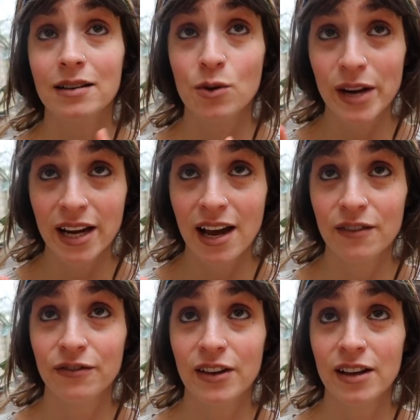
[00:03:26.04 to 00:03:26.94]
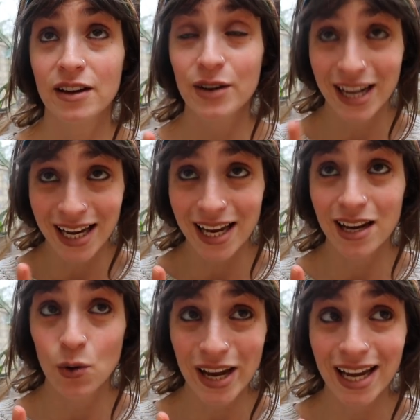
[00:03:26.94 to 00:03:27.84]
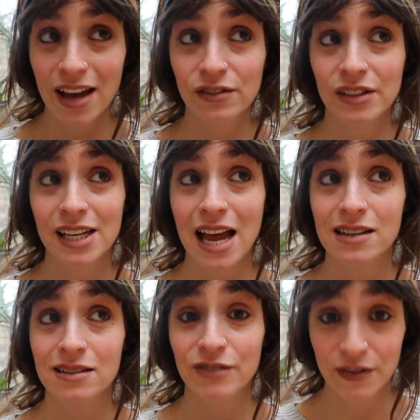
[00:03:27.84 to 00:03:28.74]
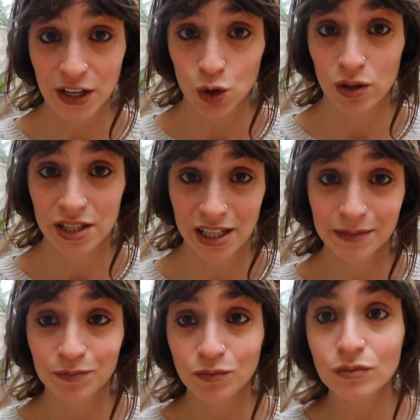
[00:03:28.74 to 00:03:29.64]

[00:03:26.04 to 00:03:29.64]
quick caffeine and reflexology.